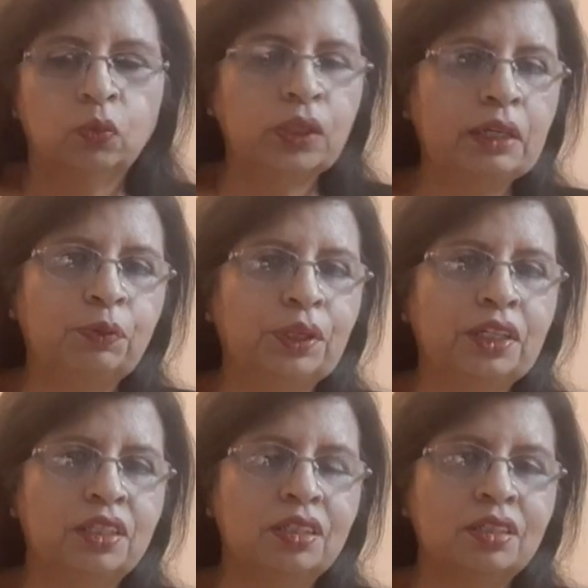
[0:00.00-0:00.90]
whatever
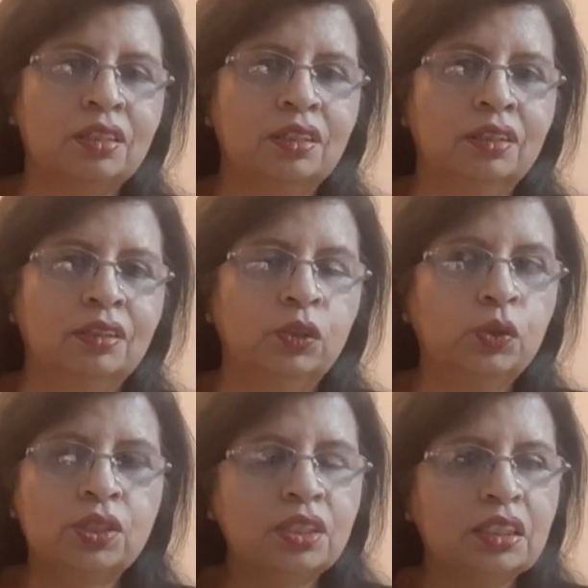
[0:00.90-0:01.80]
it is, you're
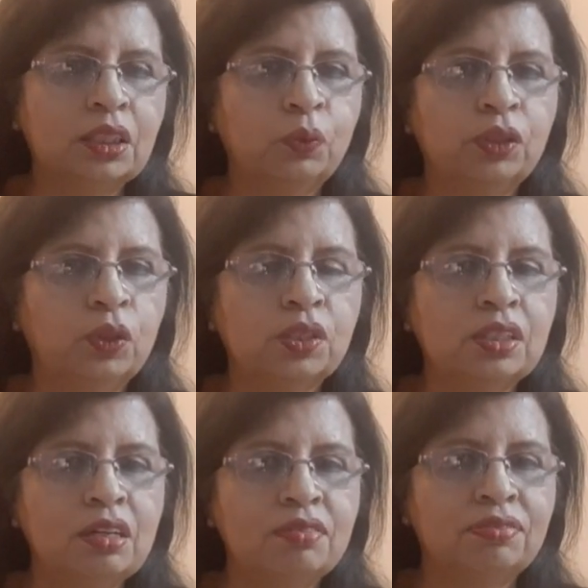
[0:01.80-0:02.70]
just sitting with
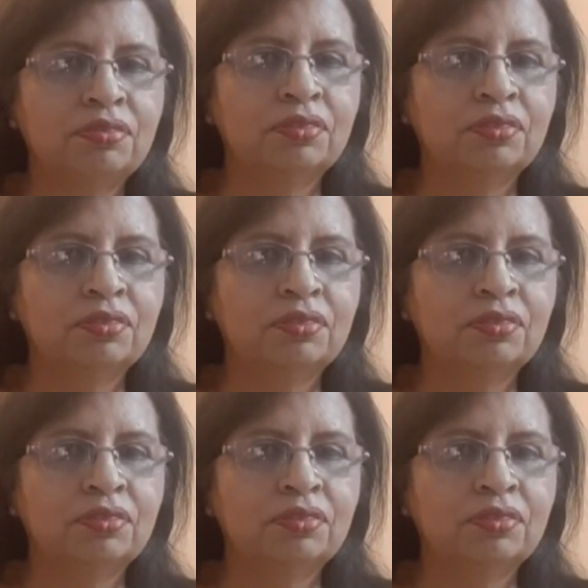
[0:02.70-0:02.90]
yourself.